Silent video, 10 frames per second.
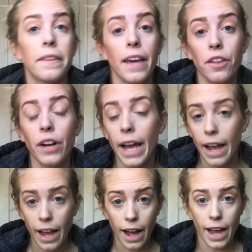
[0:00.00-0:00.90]
The other
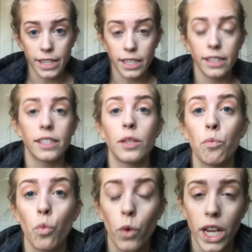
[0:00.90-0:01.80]
day I did
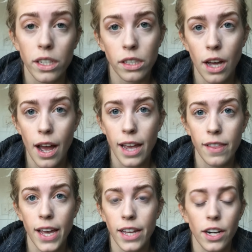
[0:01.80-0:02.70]
some winged
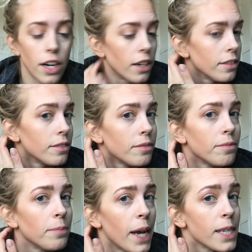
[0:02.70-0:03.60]
eyeliner.
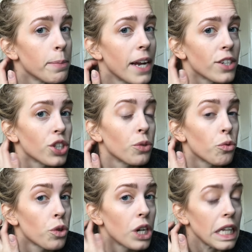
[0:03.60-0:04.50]
My husband actually
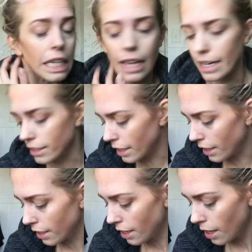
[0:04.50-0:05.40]
really liked
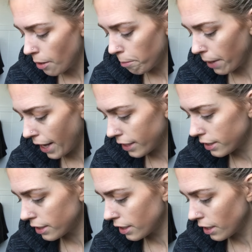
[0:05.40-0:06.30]
it,
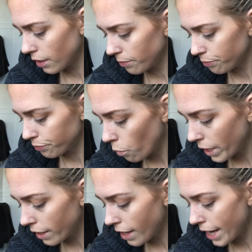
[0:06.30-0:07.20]
but
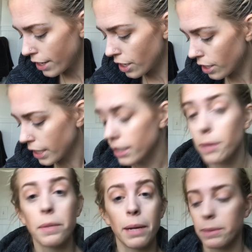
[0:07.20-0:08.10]
wing liner can
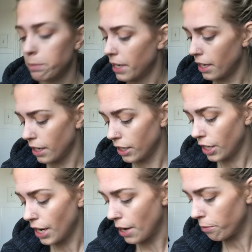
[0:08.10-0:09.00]
sometimes be,
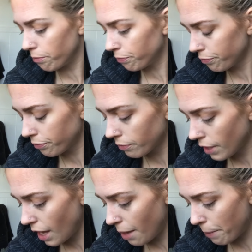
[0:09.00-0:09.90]
you know,
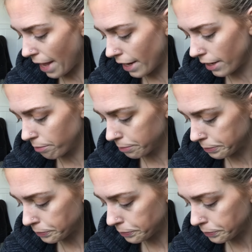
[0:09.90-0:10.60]
a pain.